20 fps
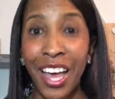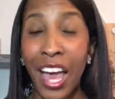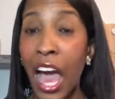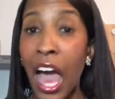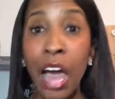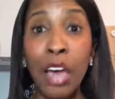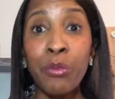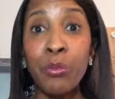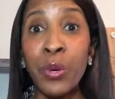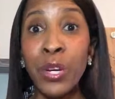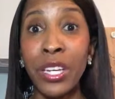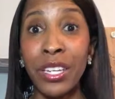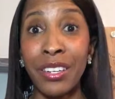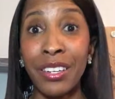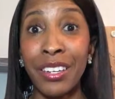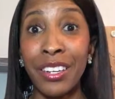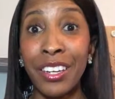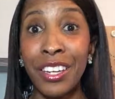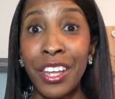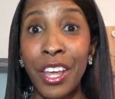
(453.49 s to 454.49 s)
I
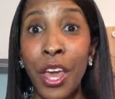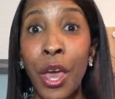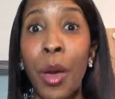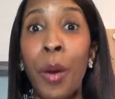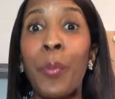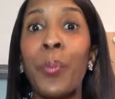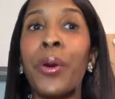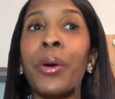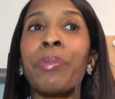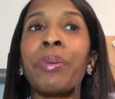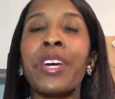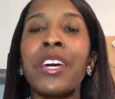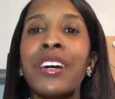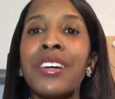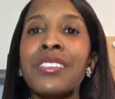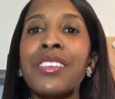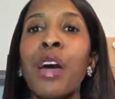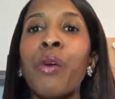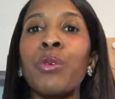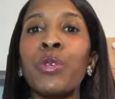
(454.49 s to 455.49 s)
wouldn't. But
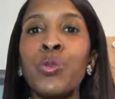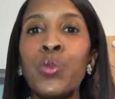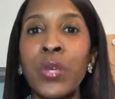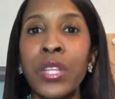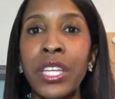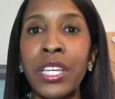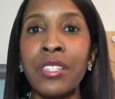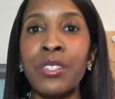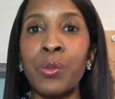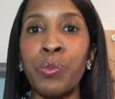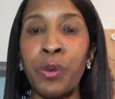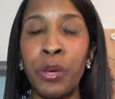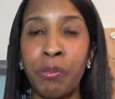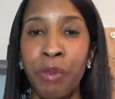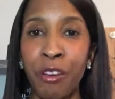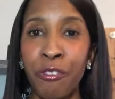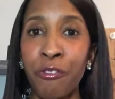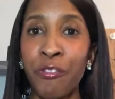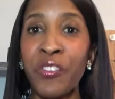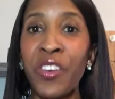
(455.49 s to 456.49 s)
because I was willing to put
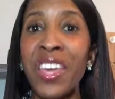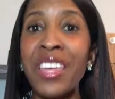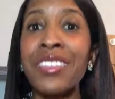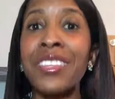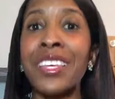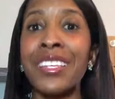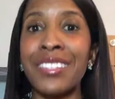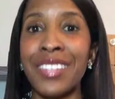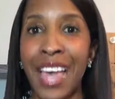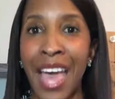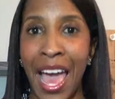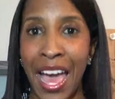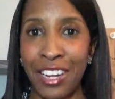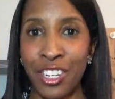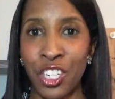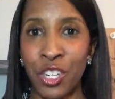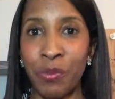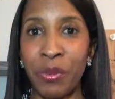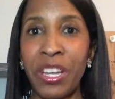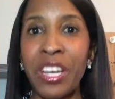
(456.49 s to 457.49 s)
my faith into
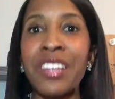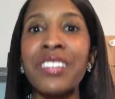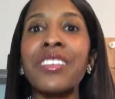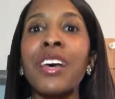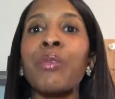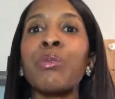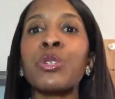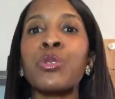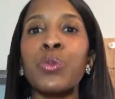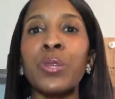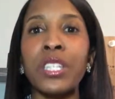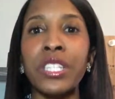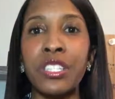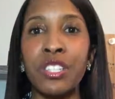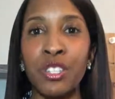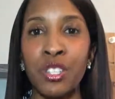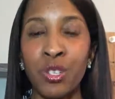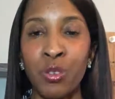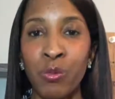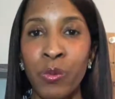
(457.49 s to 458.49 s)
action, because I was willing
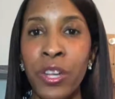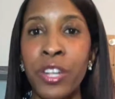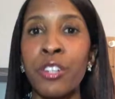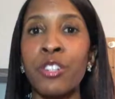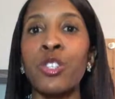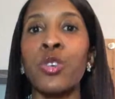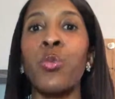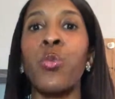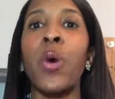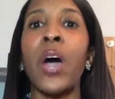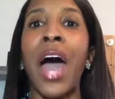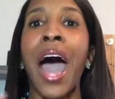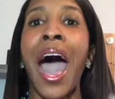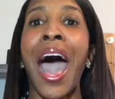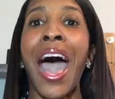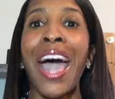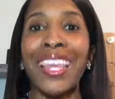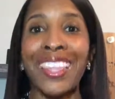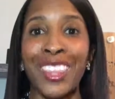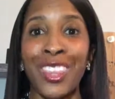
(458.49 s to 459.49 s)
to surrender to what
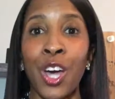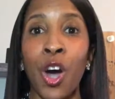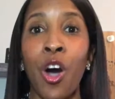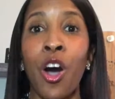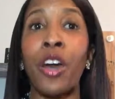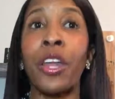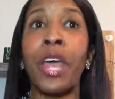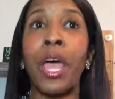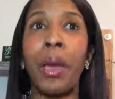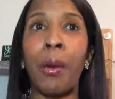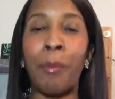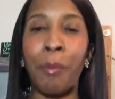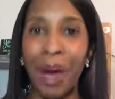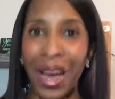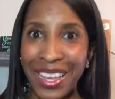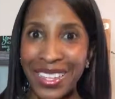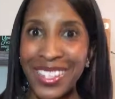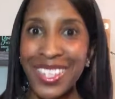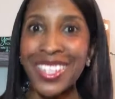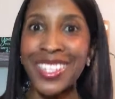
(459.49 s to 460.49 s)
I thought
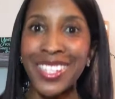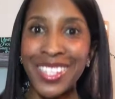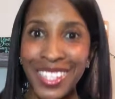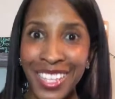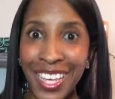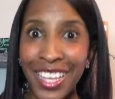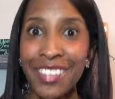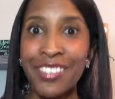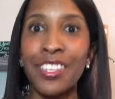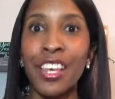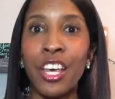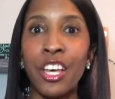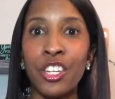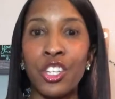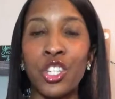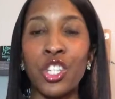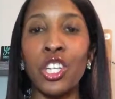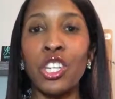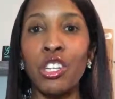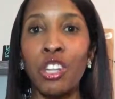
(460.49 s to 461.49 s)
my success
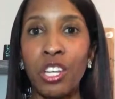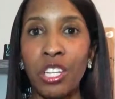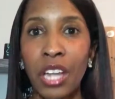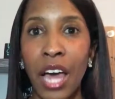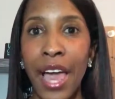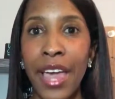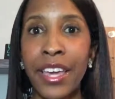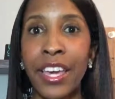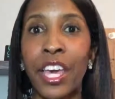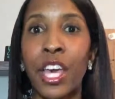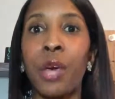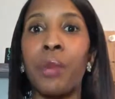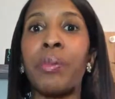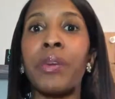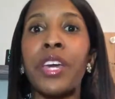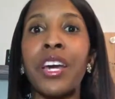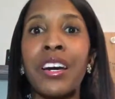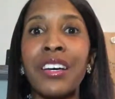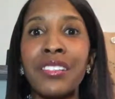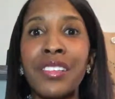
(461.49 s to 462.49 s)
should look like,
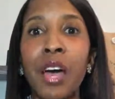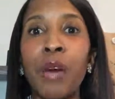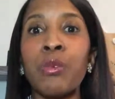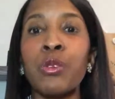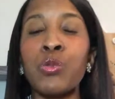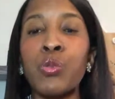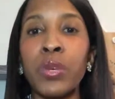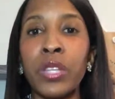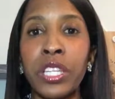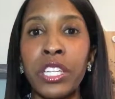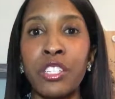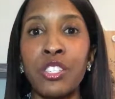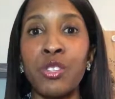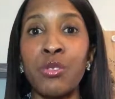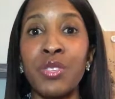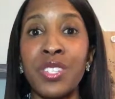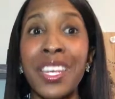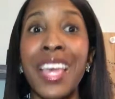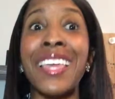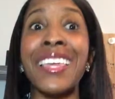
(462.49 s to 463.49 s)
because I was willing to
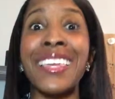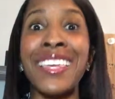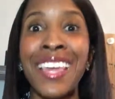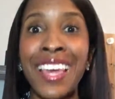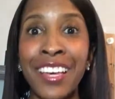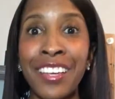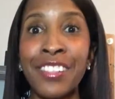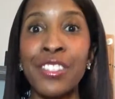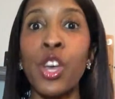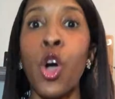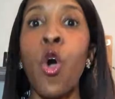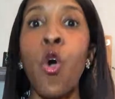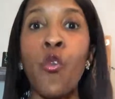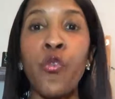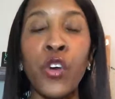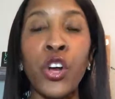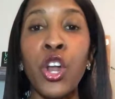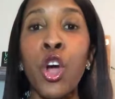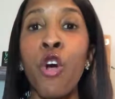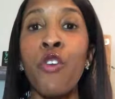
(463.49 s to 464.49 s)
say yes
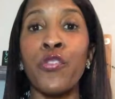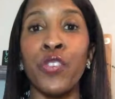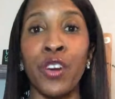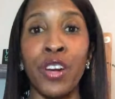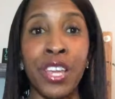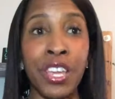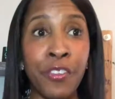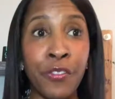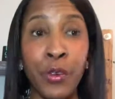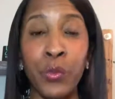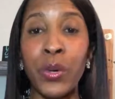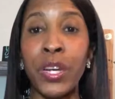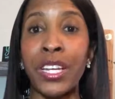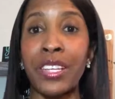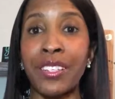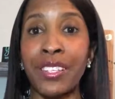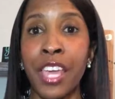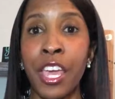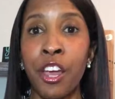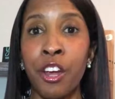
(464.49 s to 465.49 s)
over and over, even when it
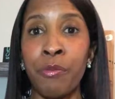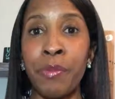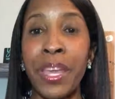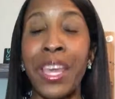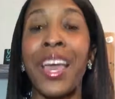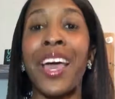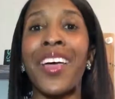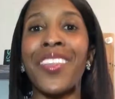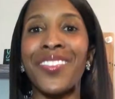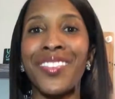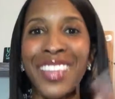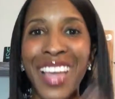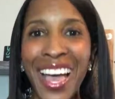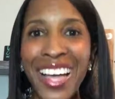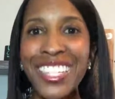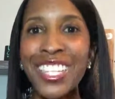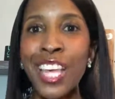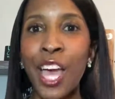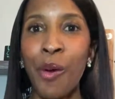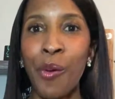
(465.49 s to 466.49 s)
scared me,
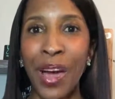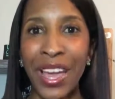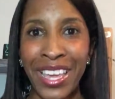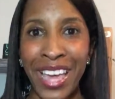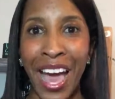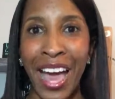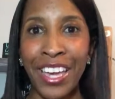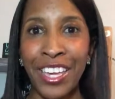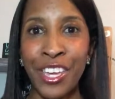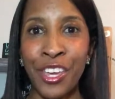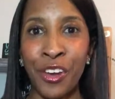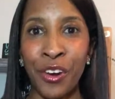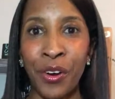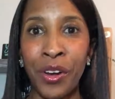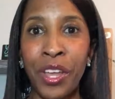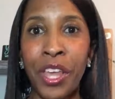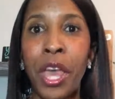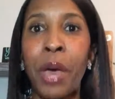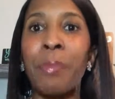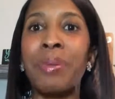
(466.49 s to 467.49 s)
that's how I got here.
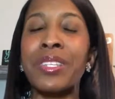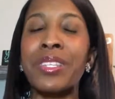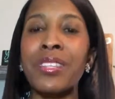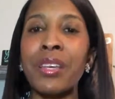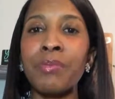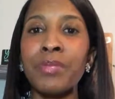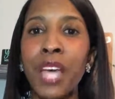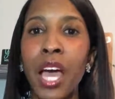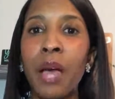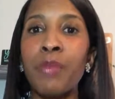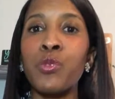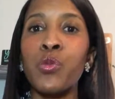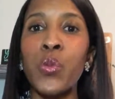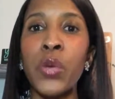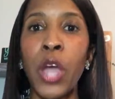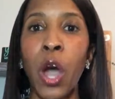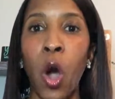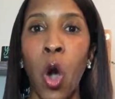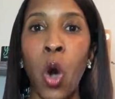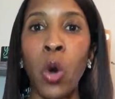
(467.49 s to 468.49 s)
But sometimes
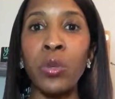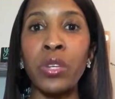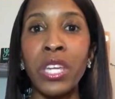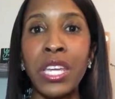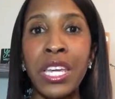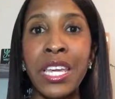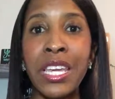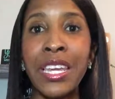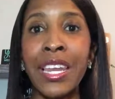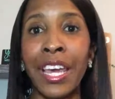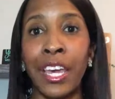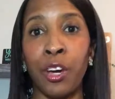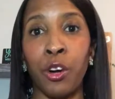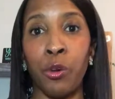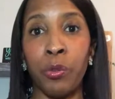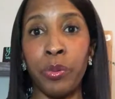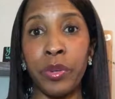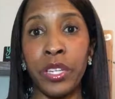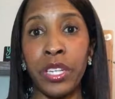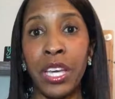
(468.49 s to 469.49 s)
we all need
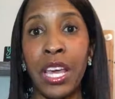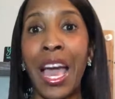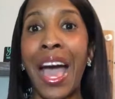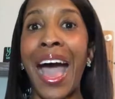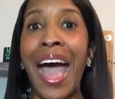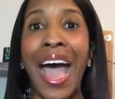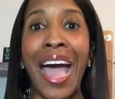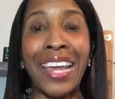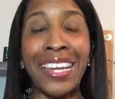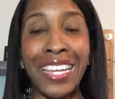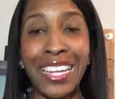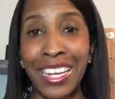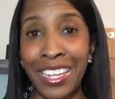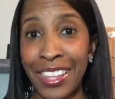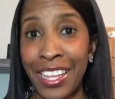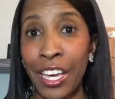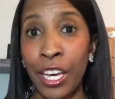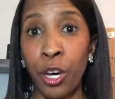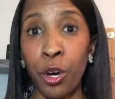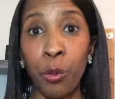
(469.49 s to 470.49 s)
help. I needed the
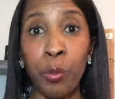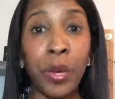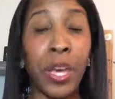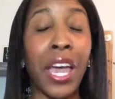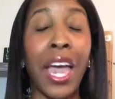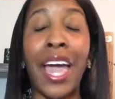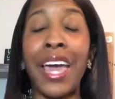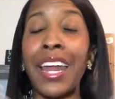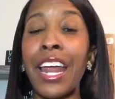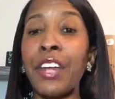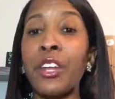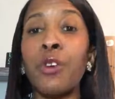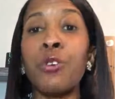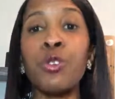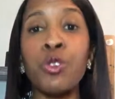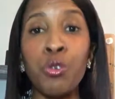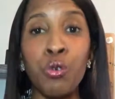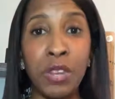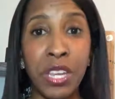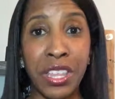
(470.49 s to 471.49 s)
help, and I know
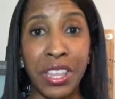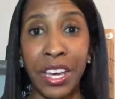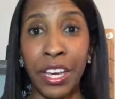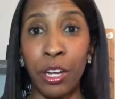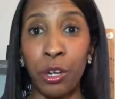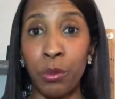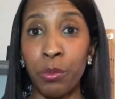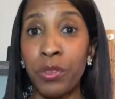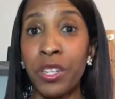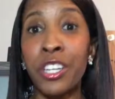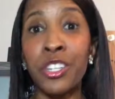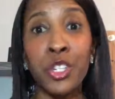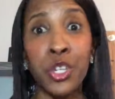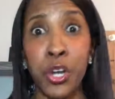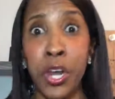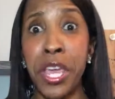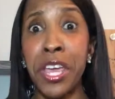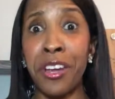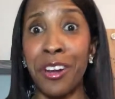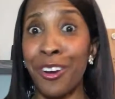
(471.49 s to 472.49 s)
you need the help because you're
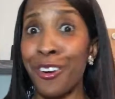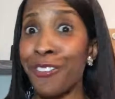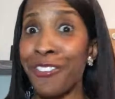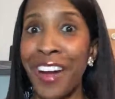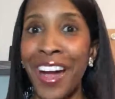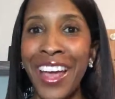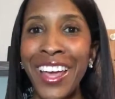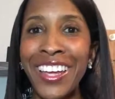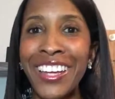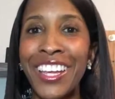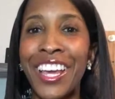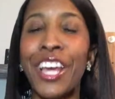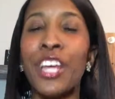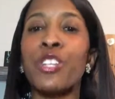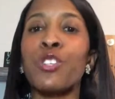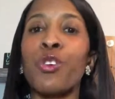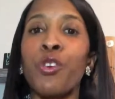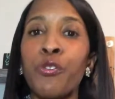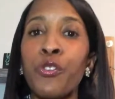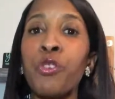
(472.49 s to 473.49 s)
here, right?
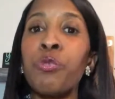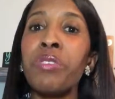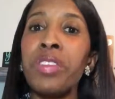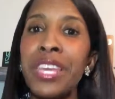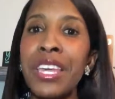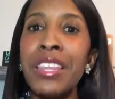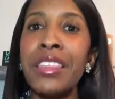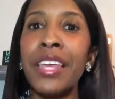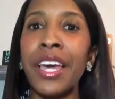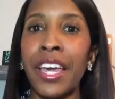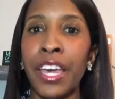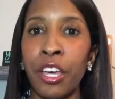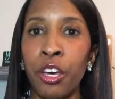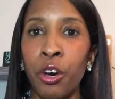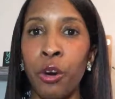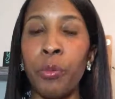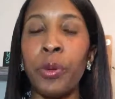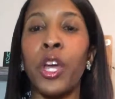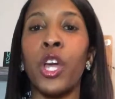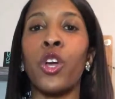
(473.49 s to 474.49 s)
So if you need the
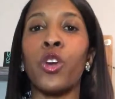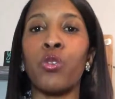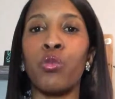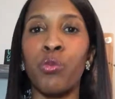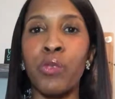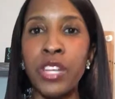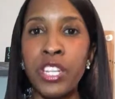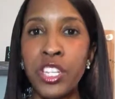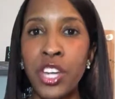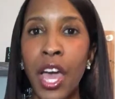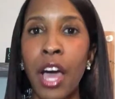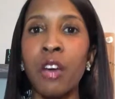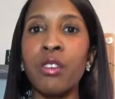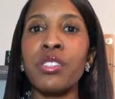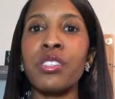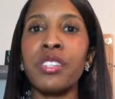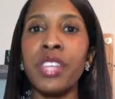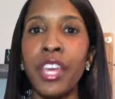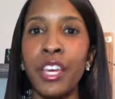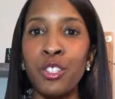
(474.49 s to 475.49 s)
help, reach out,
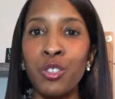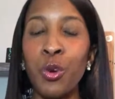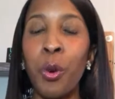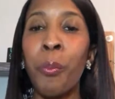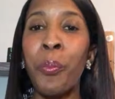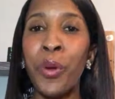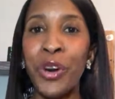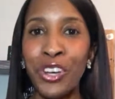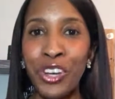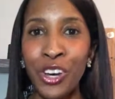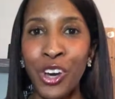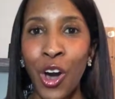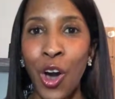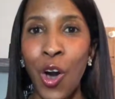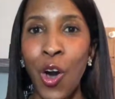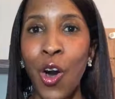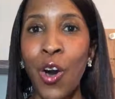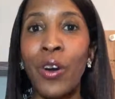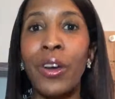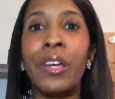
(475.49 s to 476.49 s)
schedule, book a
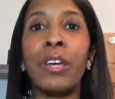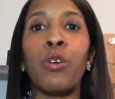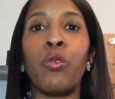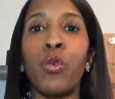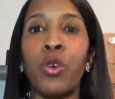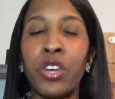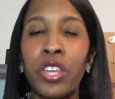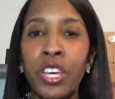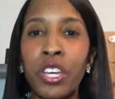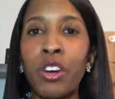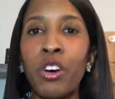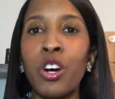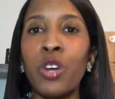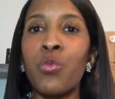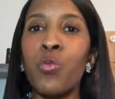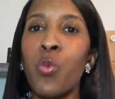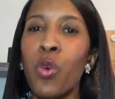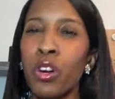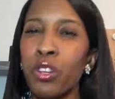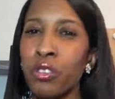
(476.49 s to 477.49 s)
call. We'll get
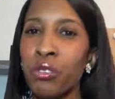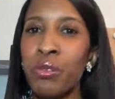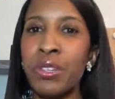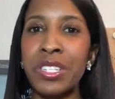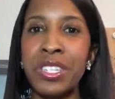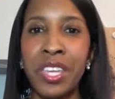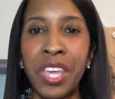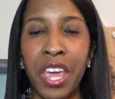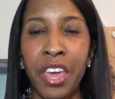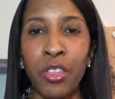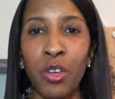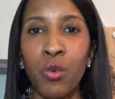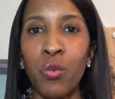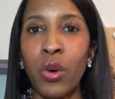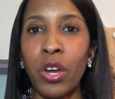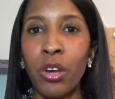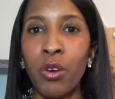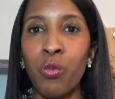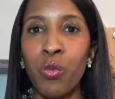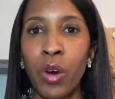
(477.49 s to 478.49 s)
on, work through it together
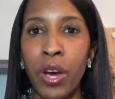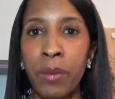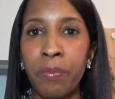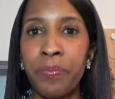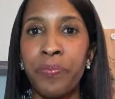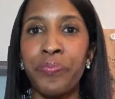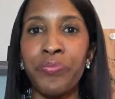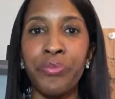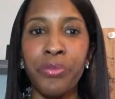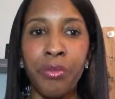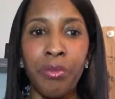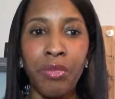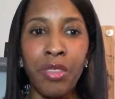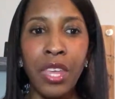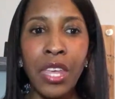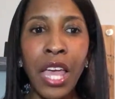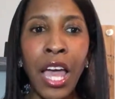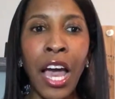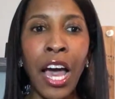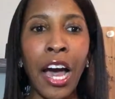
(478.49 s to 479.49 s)
one-on-one.
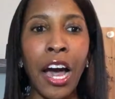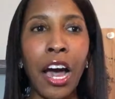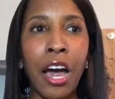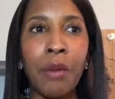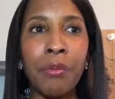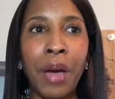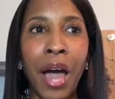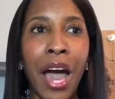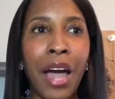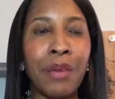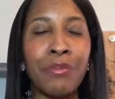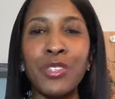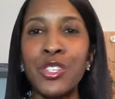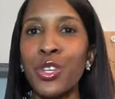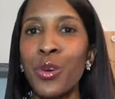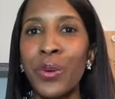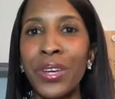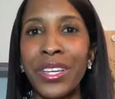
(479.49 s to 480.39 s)
I'm so